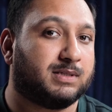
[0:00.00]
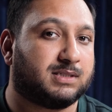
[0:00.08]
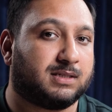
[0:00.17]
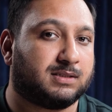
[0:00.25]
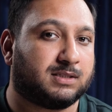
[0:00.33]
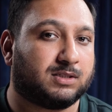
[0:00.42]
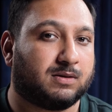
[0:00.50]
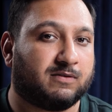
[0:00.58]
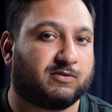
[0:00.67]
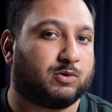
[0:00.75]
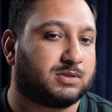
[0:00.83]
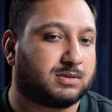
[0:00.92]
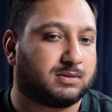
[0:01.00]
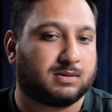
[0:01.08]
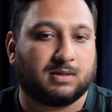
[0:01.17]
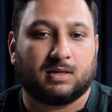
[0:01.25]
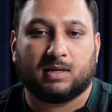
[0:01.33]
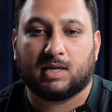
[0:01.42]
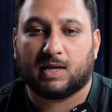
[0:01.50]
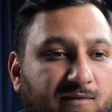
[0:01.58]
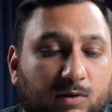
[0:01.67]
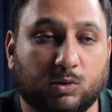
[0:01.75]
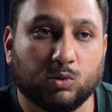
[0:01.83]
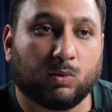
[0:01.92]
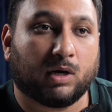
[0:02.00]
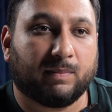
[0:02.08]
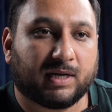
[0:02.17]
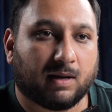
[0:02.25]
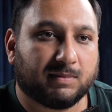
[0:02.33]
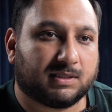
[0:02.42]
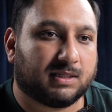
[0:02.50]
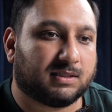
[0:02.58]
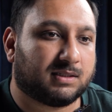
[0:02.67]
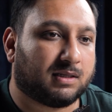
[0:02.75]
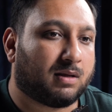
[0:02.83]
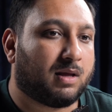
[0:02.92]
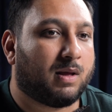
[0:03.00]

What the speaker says: a citizen, of course. If you do want to become a citizen,